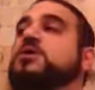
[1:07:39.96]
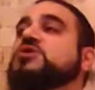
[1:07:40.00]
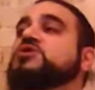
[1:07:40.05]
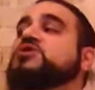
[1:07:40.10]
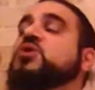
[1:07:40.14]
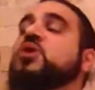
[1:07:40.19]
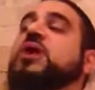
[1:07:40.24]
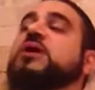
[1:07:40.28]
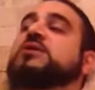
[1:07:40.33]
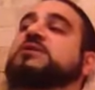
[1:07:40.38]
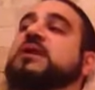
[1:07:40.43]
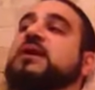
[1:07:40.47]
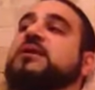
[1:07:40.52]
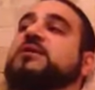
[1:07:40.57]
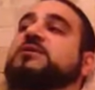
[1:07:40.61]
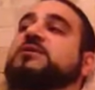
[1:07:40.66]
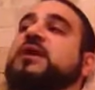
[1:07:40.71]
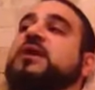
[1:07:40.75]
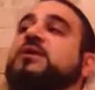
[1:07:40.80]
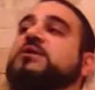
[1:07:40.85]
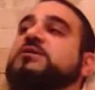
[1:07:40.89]
So
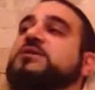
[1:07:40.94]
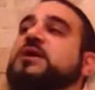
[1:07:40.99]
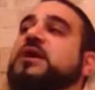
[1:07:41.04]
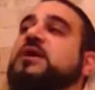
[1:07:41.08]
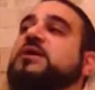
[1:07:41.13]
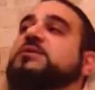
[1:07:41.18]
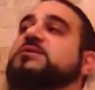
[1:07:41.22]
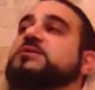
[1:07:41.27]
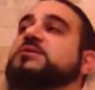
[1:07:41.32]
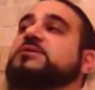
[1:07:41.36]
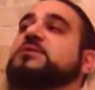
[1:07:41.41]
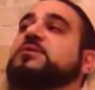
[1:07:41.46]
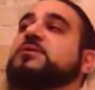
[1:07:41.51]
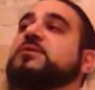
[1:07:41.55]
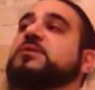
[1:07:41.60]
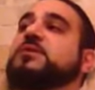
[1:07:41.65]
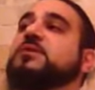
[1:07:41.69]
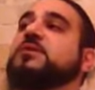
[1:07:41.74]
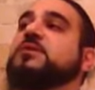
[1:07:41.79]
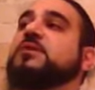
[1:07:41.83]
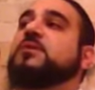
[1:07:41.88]
Chazal tells us
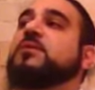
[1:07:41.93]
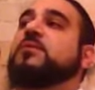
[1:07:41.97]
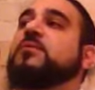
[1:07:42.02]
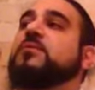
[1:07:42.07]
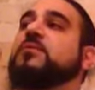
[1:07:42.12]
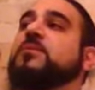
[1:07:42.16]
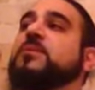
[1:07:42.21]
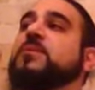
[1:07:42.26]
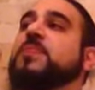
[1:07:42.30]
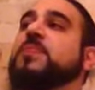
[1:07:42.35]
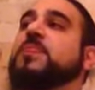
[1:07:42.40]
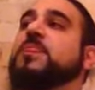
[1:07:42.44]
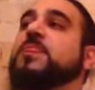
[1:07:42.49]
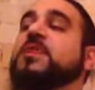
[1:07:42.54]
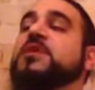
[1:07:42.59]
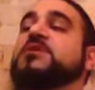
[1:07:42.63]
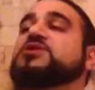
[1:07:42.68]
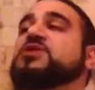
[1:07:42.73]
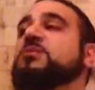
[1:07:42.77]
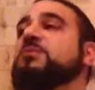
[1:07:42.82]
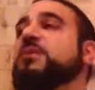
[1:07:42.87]

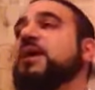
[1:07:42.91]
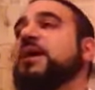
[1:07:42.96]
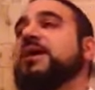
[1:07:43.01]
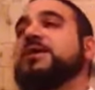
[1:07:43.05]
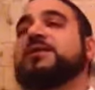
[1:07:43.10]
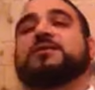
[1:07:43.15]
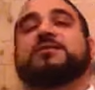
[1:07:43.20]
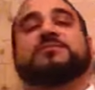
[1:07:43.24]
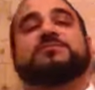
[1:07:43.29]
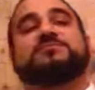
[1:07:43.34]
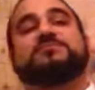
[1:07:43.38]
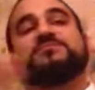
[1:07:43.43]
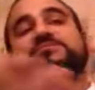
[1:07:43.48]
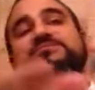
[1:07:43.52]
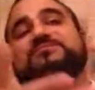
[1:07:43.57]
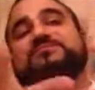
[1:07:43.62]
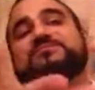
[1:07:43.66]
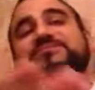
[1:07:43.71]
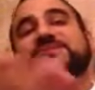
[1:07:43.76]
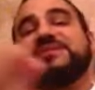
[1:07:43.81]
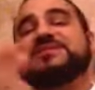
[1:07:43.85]
that Shabbat,
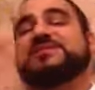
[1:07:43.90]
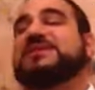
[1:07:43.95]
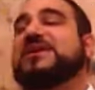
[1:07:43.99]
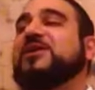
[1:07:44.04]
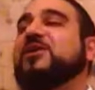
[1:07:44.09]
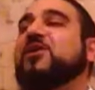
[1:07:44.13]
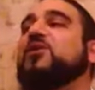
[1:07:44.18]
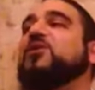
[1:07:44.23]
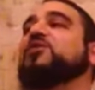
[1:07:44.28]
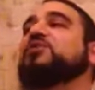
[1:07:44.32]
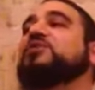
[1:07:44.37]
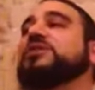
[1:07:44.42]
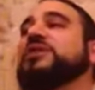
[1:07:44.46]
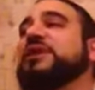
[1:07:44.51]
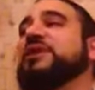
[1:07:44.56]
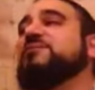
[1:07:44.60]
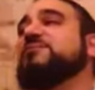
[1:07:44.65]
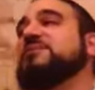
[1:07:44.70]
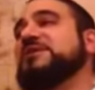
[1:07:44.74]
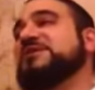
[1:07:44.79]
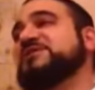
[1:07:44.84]
it's not
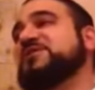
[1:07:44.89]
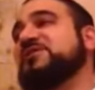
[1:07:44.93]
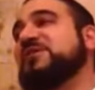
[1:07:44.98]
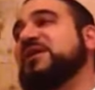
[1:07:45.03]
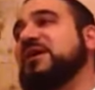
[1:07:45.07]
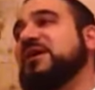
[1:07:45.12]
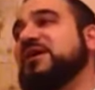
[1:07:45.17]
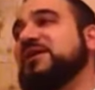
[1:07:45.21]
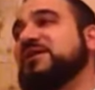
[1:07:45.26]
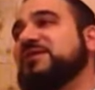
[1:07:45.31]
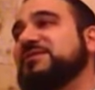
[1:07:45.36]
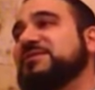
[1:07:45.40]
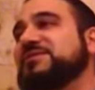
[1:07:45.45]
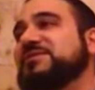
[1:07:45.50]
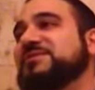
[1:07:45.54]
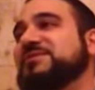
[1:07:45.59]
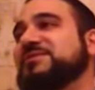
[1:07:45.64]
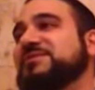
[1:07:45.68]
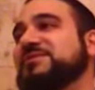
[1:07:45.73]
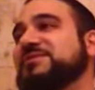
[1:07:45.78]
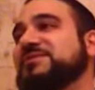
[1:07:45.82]
only a mitzvah.
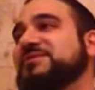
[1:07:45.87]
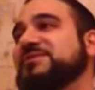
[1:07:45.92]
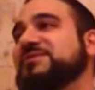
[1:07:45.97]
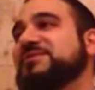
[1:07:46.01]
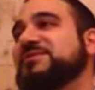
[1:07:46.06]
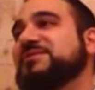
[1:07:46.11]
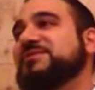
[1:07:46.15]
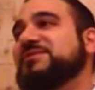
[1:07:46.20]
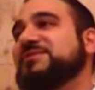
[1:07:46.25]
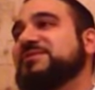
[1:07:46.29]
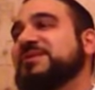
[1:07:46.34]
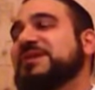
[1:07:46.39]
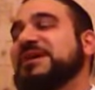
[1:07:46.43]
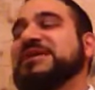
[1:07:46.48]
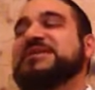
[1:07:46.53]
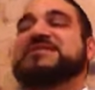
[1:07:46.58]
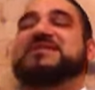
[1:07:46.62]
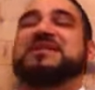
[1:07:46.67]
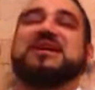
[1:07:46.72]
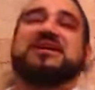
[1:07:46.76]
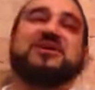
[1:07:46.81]

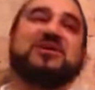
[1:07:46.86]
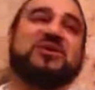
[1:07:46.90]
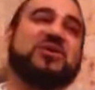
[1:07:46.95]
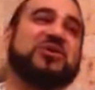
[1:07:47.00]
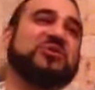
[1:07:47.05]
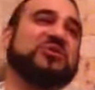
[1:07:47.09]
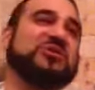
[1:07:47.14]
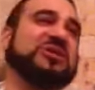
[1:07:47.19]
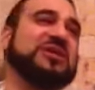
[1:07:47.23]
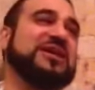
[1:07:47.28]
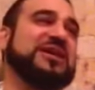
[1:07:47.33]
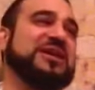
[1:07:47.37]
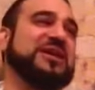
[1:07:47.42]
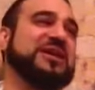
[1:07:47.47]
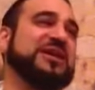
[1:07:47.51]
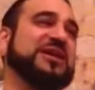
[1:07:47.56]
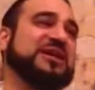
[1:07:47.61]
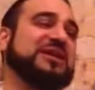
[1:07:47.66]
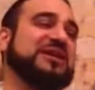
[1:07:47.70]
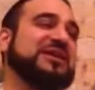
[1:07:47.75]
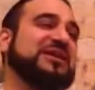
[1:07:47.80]
It's not
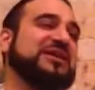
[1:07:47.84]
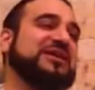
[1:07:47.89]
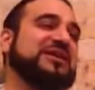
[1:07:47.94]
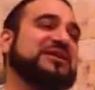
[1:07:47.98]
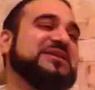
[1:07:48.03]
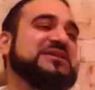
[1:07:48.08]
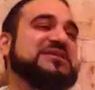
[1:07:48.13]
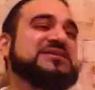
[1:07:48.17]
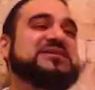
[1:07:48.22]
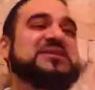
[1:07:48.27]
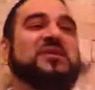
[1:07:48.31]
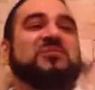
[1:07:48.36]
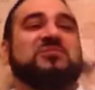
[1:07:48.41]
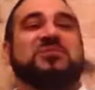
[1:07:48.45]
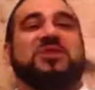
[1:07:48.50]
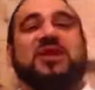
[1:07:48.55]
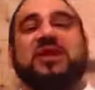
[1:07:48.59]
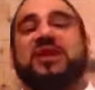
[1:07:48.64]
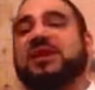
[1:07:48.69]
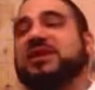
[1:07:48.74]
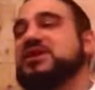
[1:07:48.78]
only
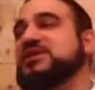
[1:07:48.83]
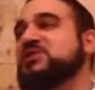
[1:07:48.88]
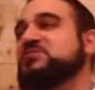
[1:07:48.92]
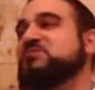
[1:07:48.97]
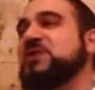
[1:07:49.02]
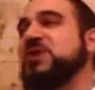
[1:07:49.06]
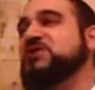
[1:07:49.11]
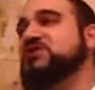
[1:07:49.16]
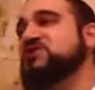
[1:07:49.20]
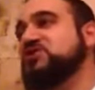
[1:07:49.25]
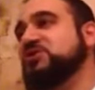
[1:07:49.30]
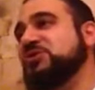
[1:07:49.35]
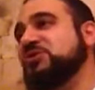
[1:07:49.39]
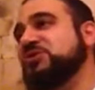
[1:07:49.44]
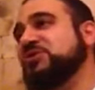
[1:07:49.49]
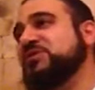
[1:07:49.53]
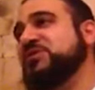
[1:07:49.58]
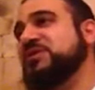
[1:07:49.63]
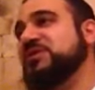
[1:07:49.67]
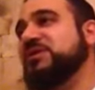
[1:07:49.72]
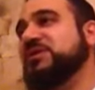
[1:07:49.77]
something
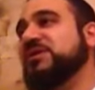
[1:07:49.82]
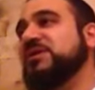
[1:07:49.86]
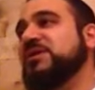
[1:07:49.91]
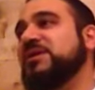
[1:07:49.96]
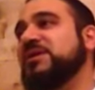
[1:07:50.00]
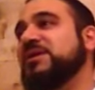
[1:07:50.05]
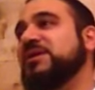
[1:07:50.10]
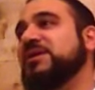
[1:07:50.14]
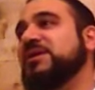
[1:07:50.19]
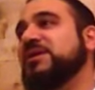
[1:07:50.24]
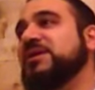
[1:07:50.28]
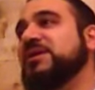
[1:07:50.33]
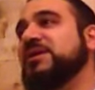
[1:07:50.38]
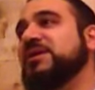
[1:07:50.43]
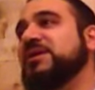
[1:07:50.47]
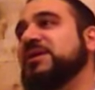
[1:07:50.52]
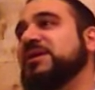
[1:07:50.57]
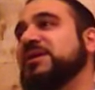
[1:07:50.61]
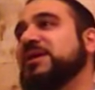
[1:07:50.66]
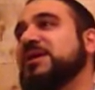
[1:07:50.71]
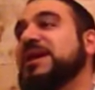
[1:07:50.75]
special.
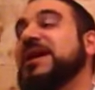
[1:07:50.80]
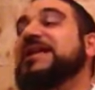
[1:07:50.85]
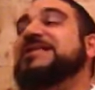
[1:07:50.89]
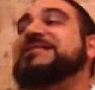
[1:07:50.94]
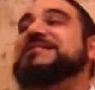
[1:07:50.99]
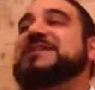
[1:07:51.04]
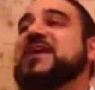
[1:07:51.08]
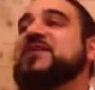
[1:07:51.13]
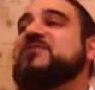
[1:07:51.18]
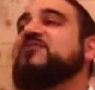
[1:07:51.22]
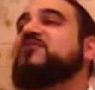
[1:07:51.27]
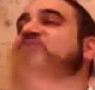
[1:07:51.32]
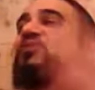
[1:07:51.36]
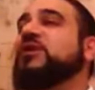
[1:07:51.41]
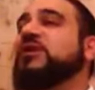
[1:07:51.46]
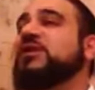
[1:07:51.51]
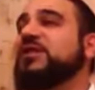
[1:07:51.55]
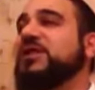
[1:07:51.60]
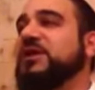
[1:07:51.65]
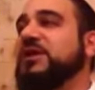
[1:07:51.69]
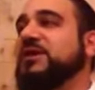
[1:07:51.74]
It's
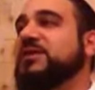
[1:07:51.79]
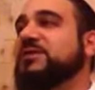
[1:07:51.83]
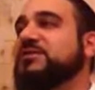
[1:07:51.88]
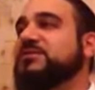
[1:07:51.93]
everything.